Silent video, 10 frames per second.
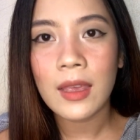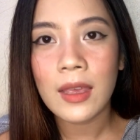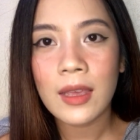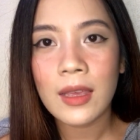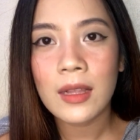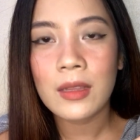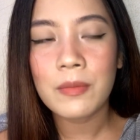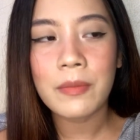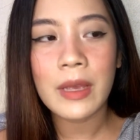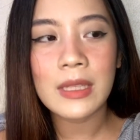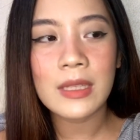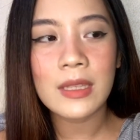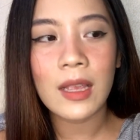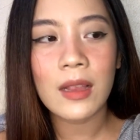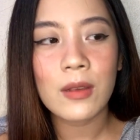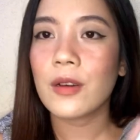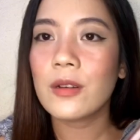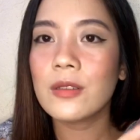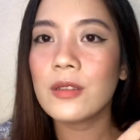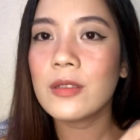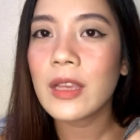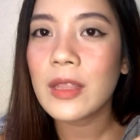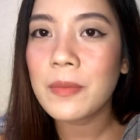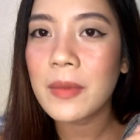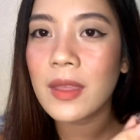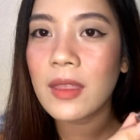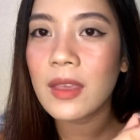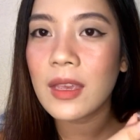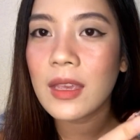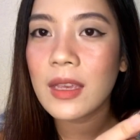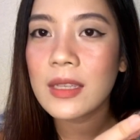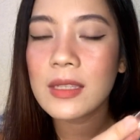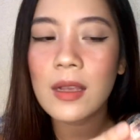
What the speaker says: angled pencil. Also sent me this